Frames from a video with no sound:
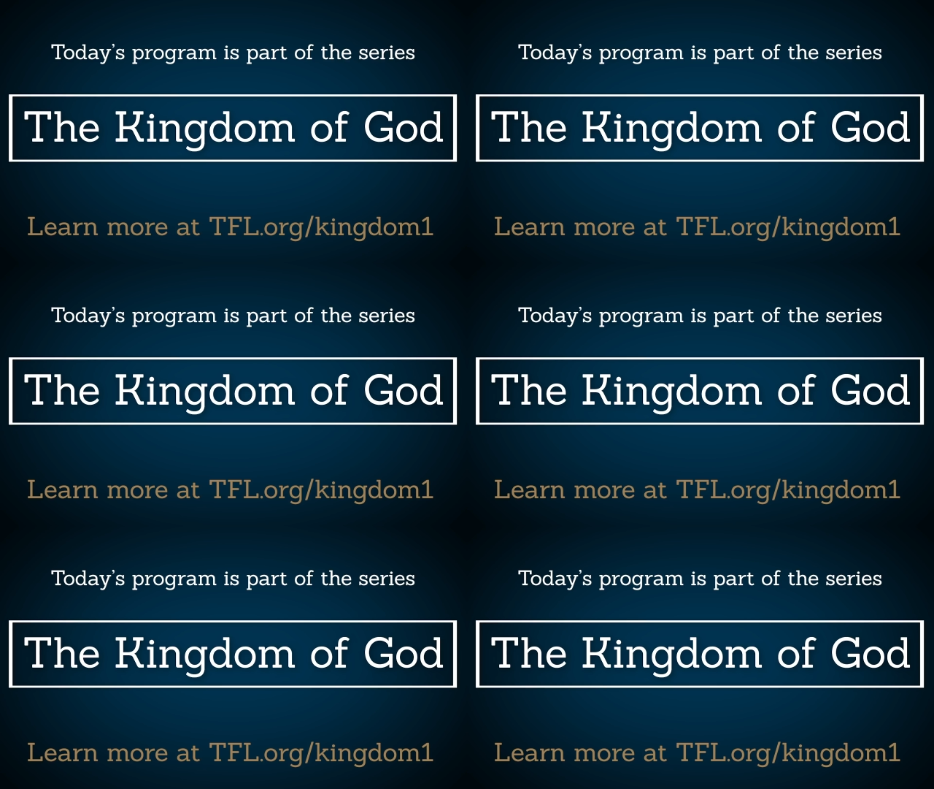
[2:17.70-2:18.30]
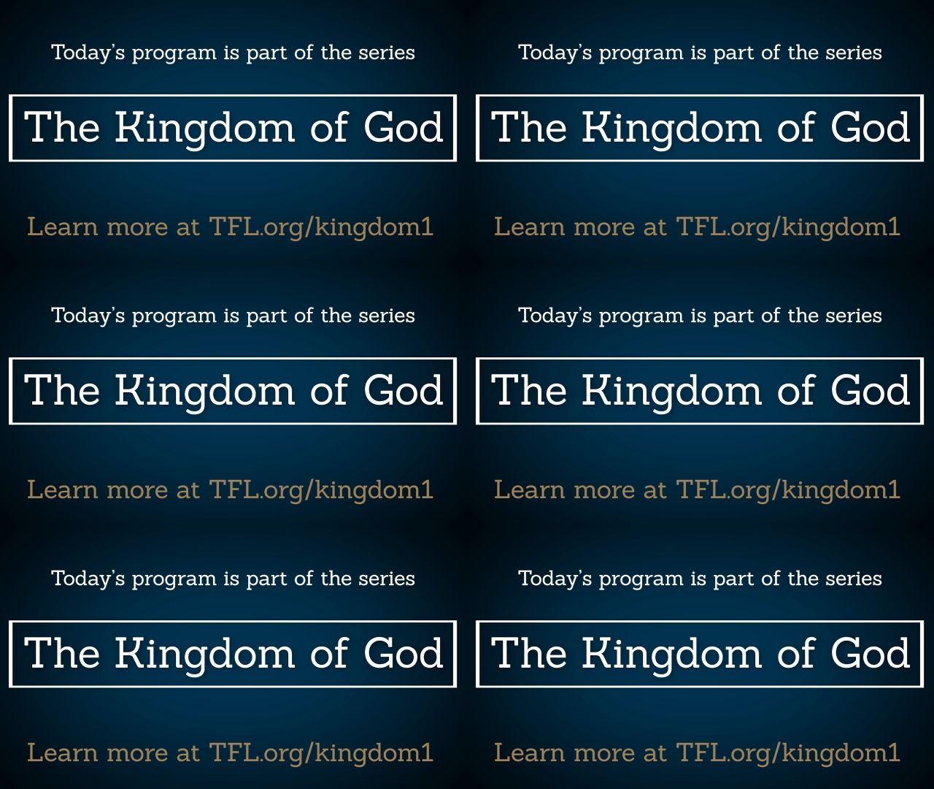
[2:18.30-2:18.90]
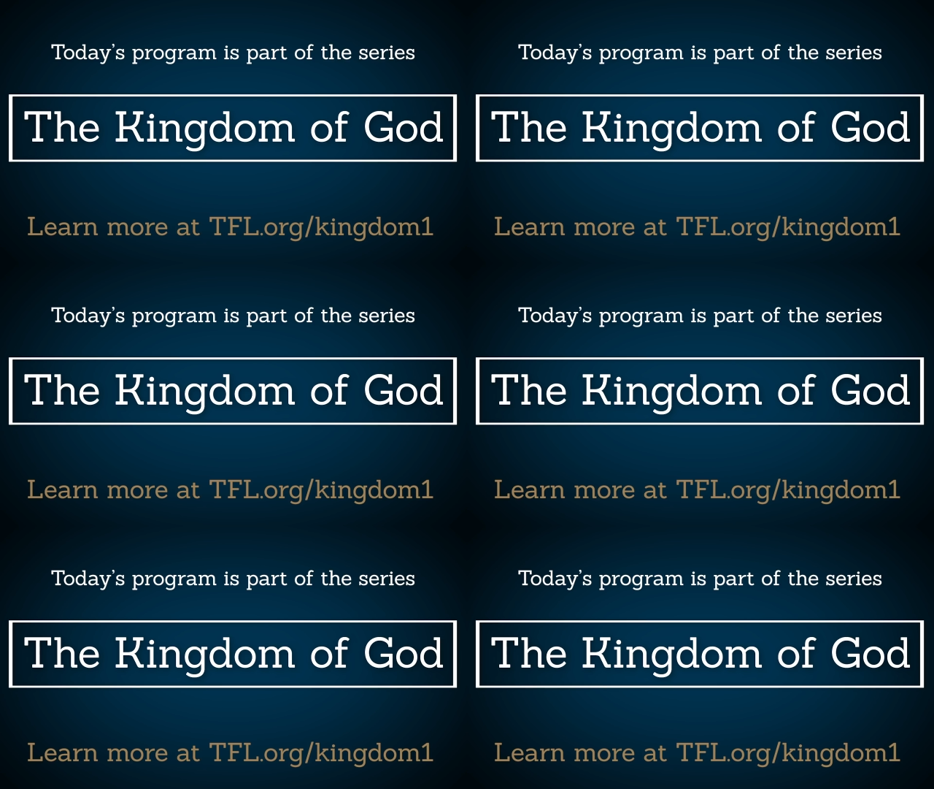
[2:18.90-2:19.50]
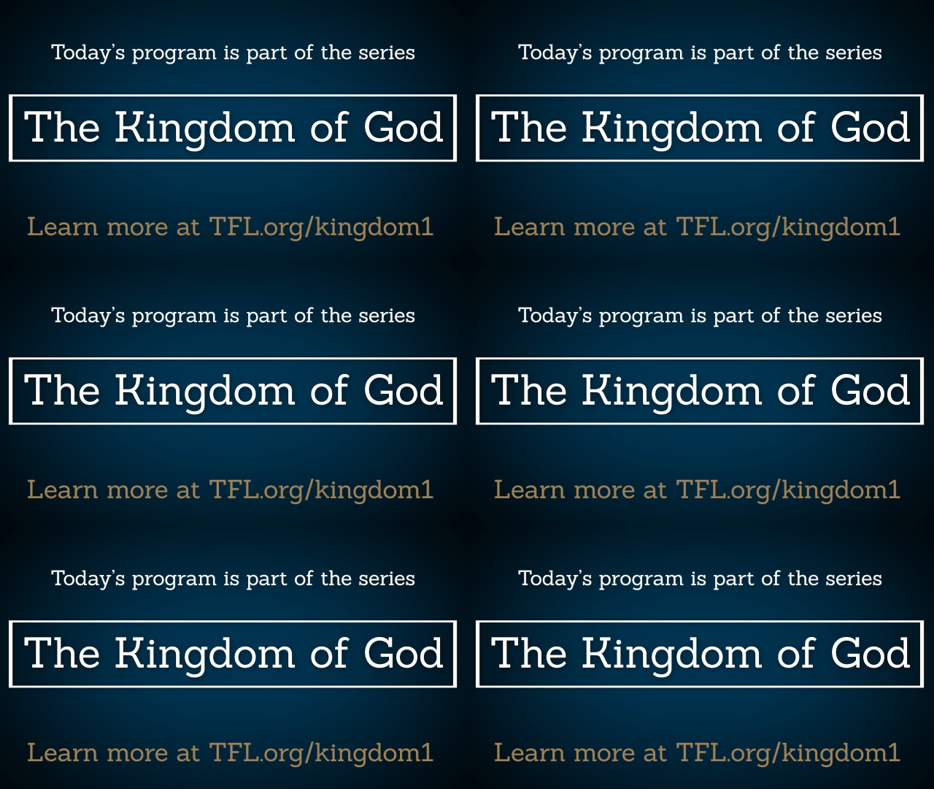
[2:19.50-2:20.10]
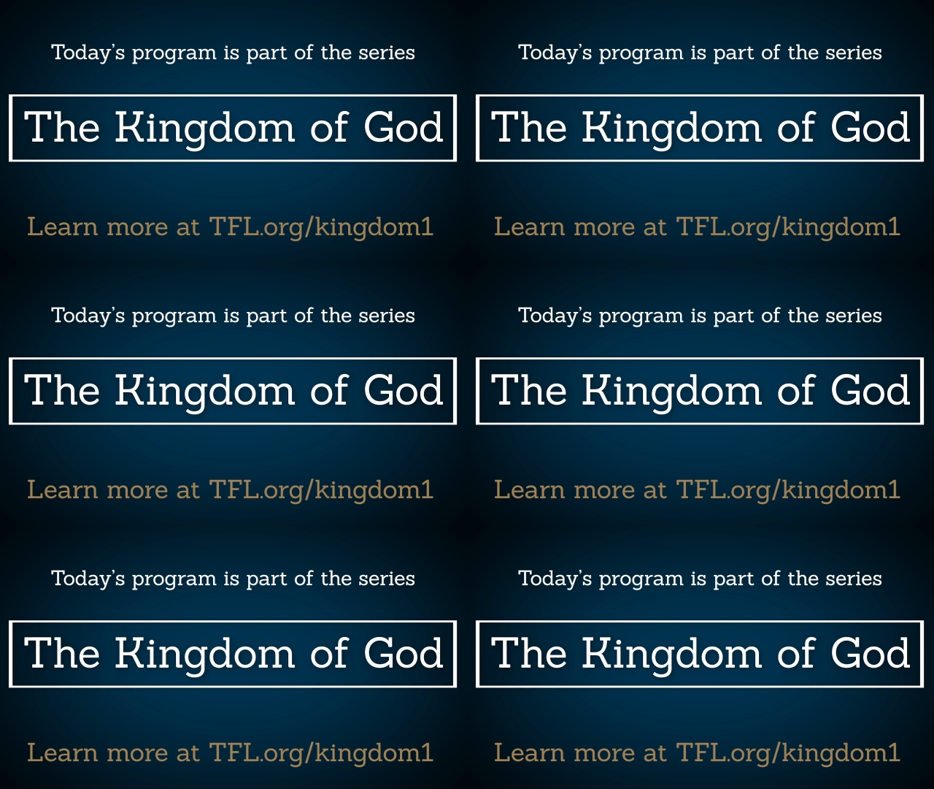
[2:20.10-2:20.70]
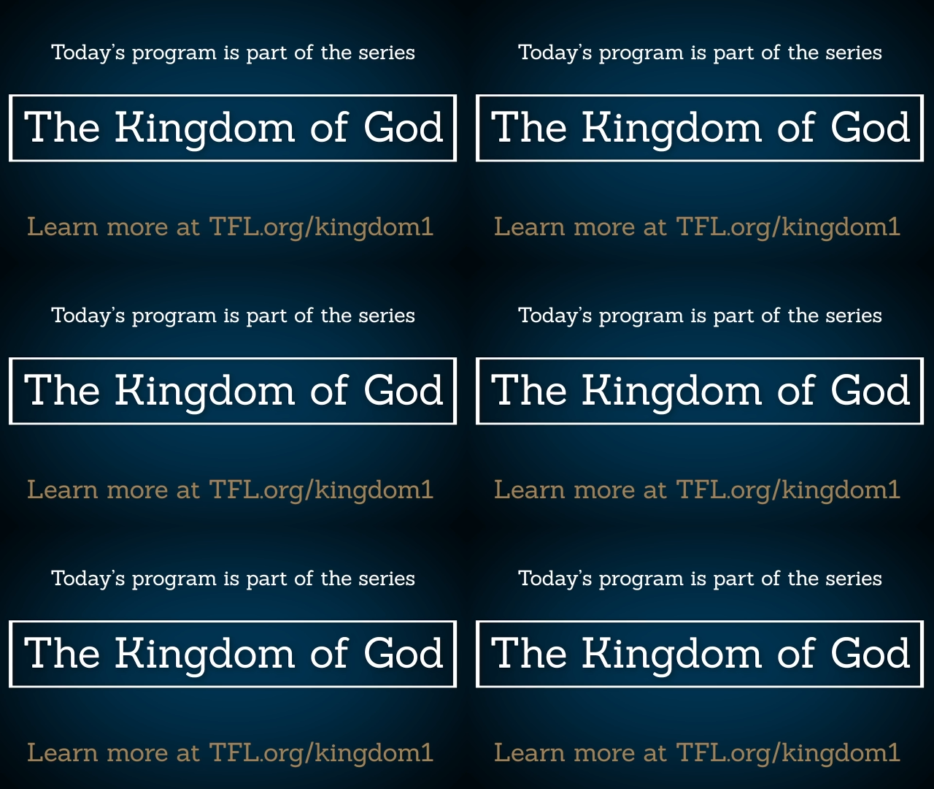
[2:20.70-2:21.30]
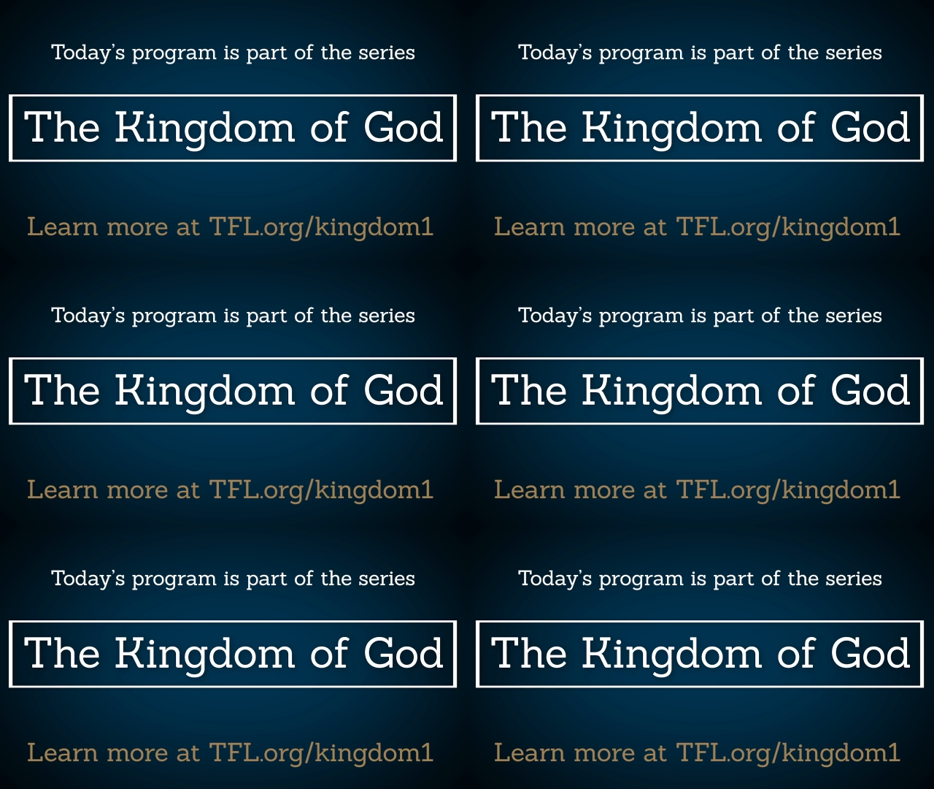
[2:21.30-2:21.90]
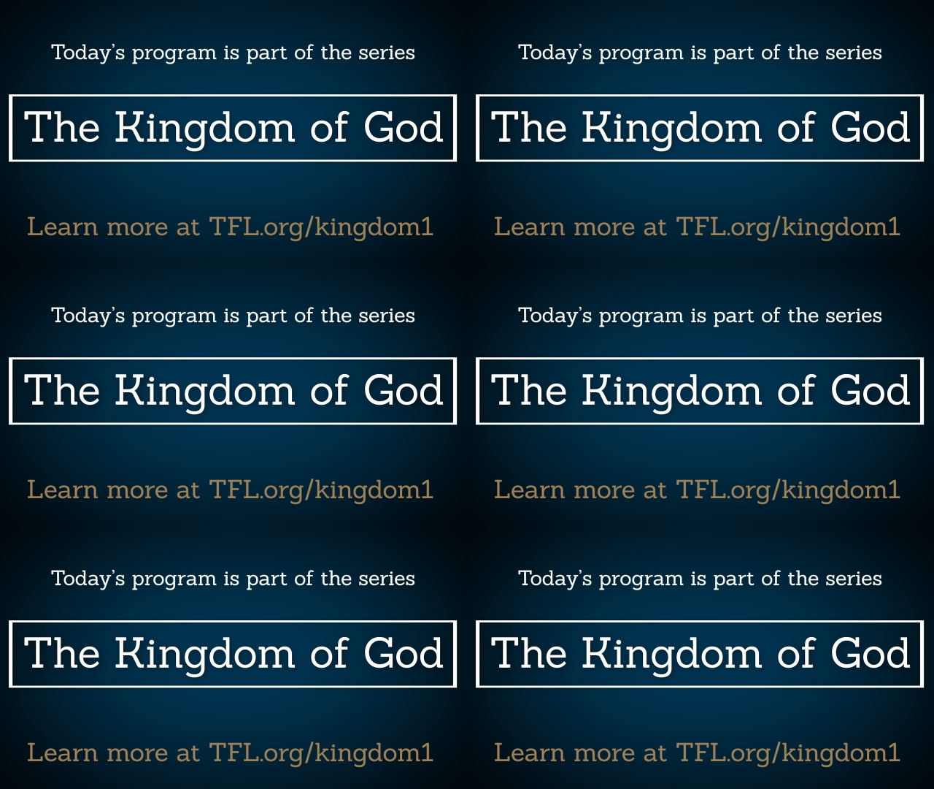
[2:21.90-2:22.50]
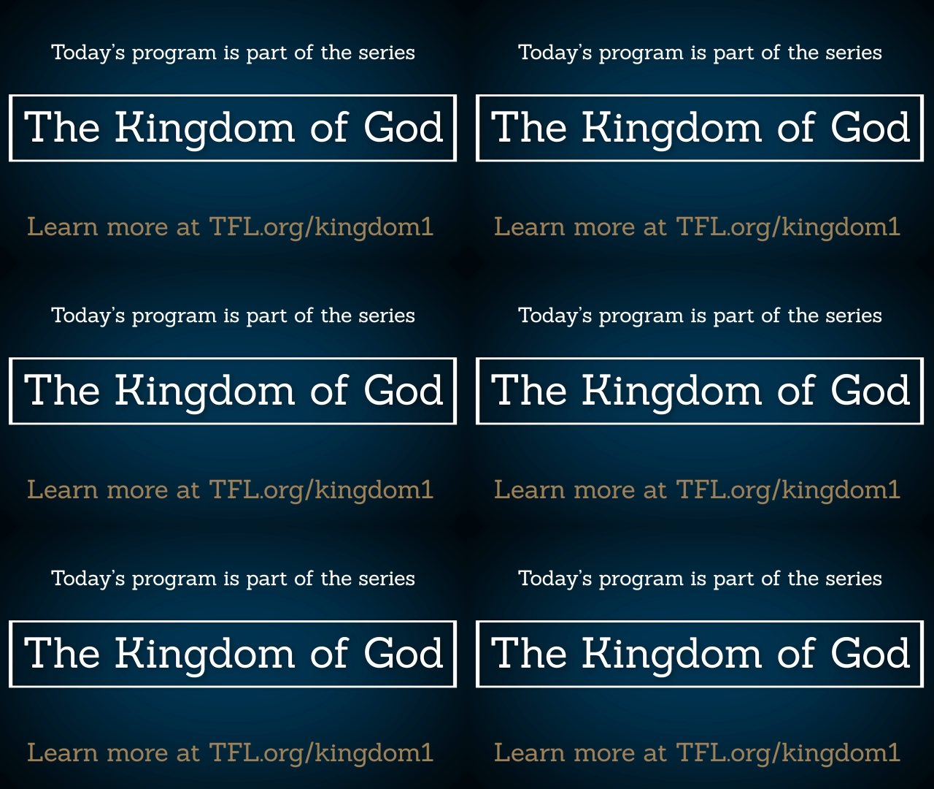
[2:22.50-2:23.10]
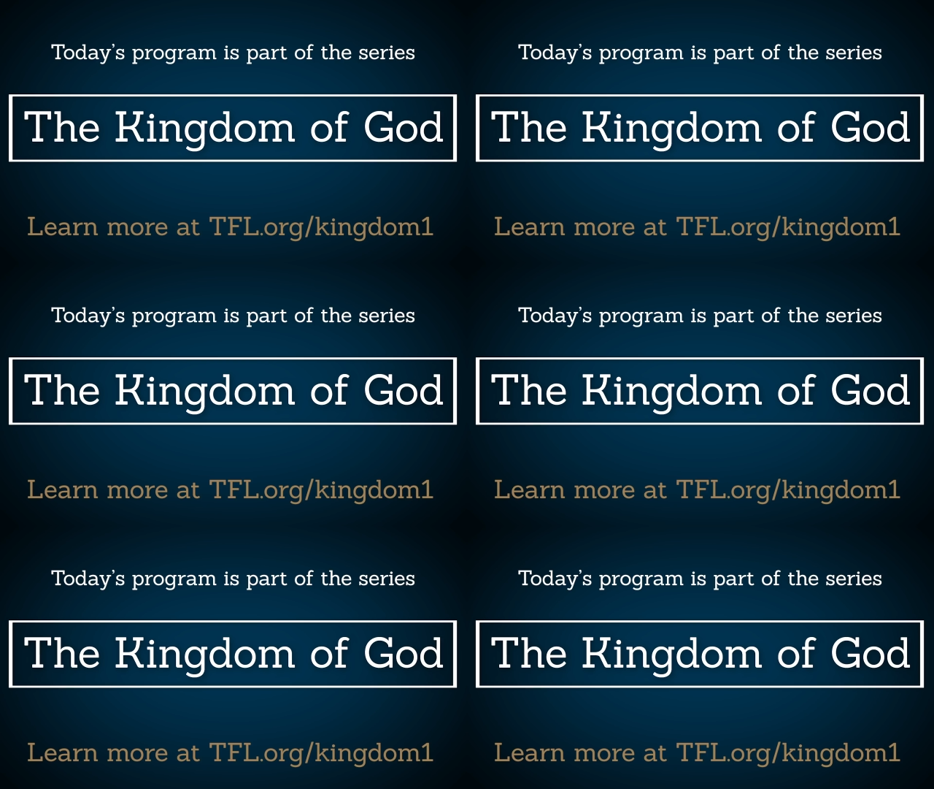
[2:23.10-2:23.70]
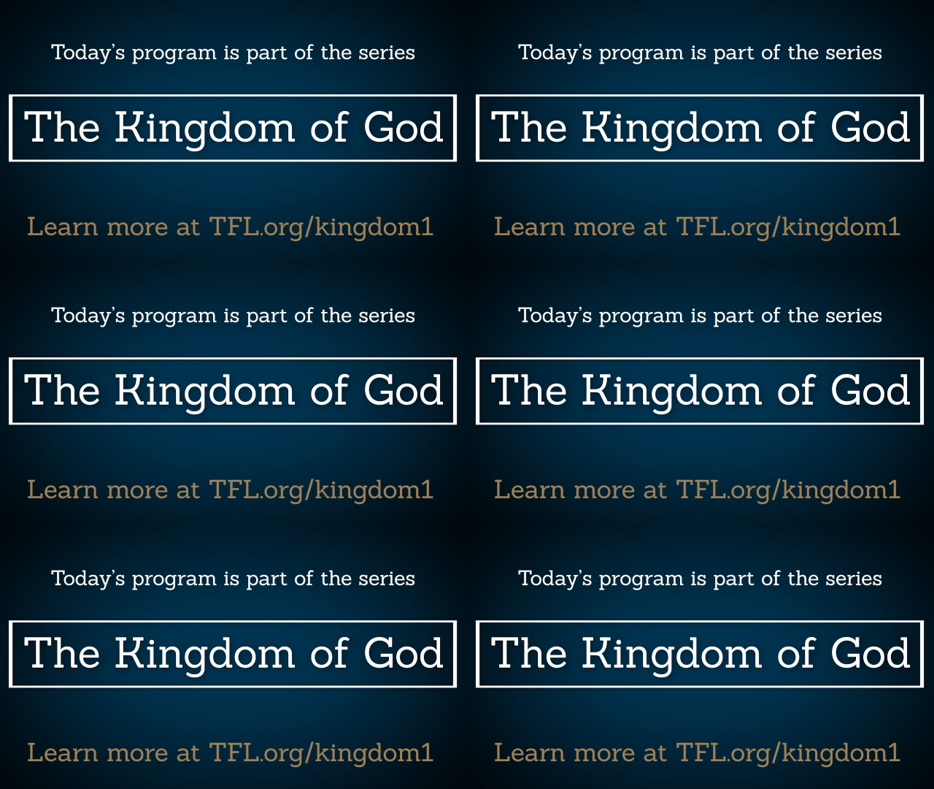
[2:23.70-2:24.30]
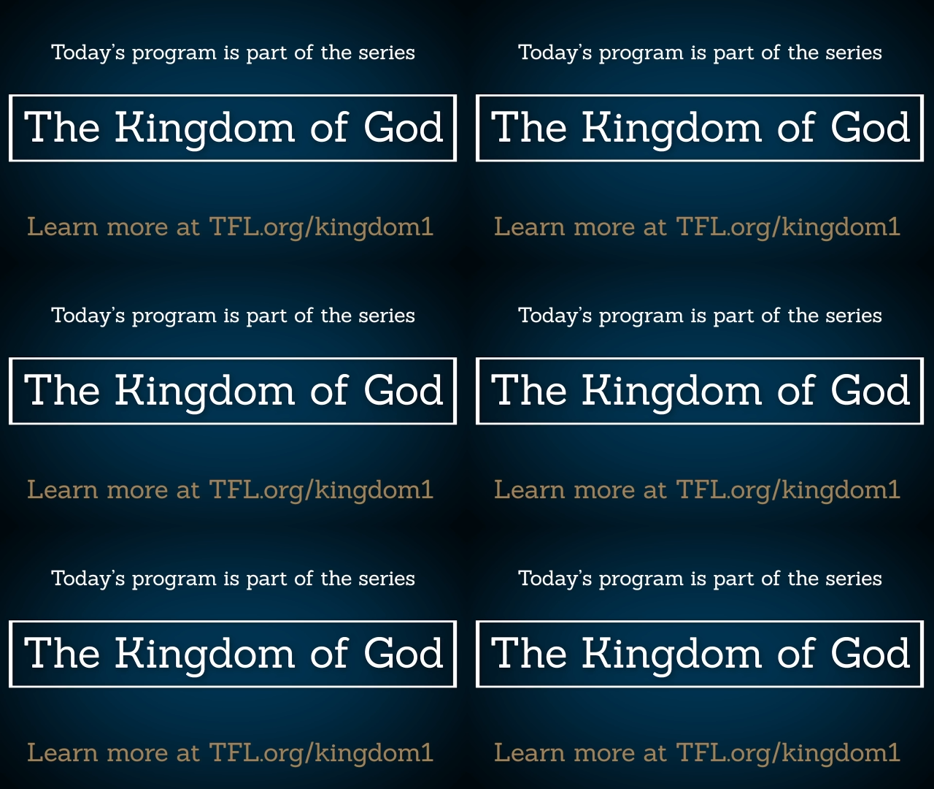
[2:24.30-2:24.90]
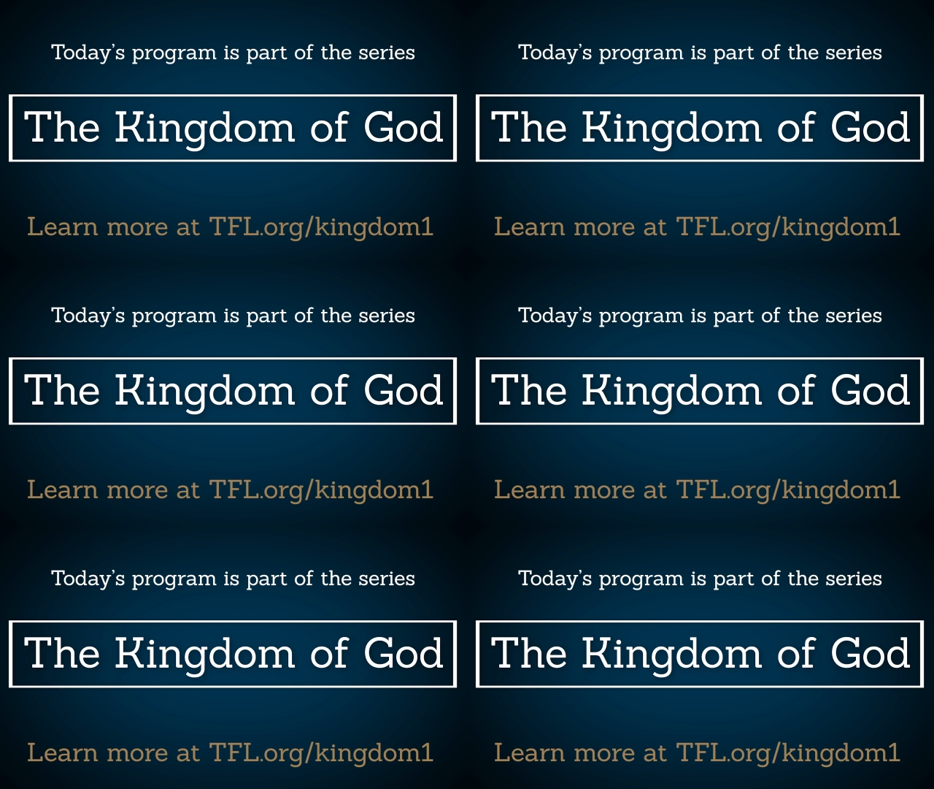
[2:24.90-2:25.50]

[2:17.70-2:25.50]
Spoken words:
No face is visible, so there are no lips to read.